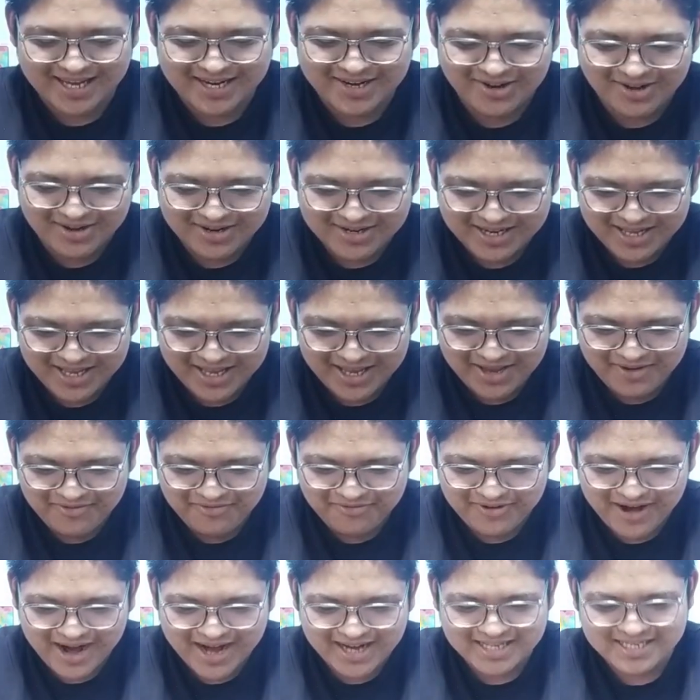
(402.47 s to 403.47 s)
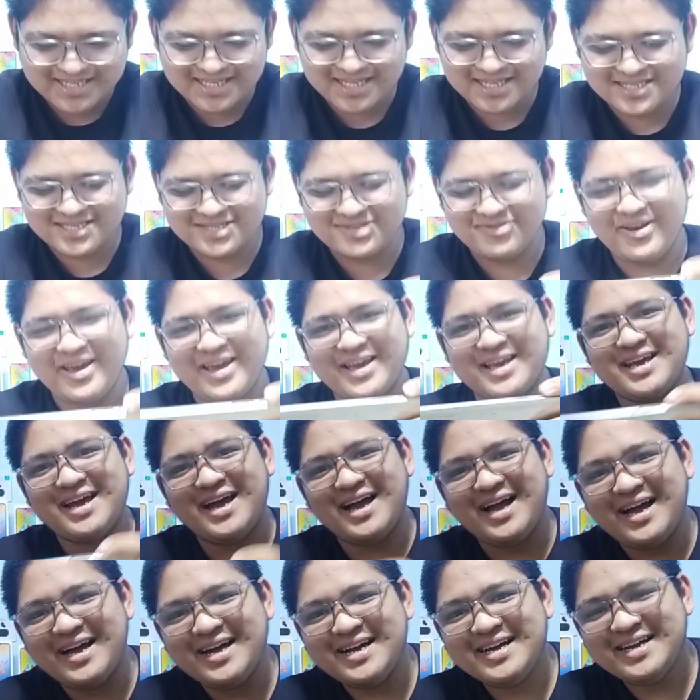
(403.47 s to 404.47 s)
Tanong ni Francis
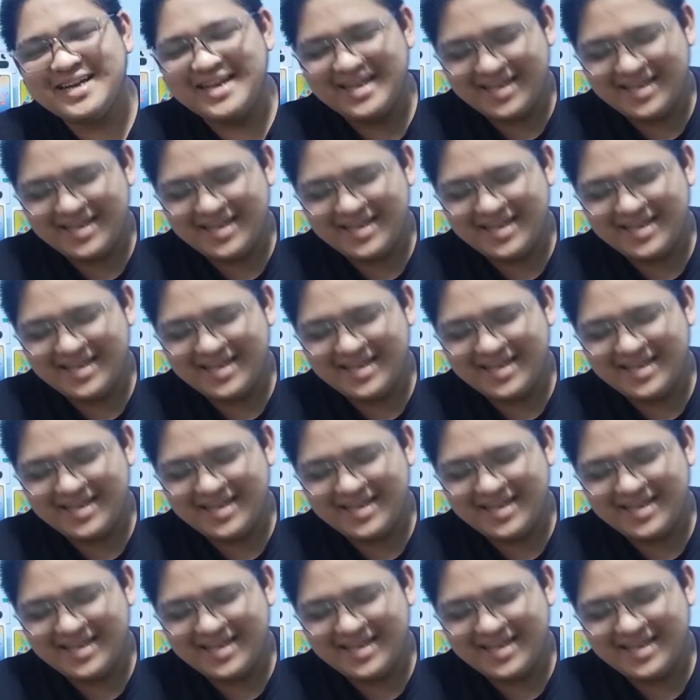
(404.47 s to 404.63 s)
Nueca.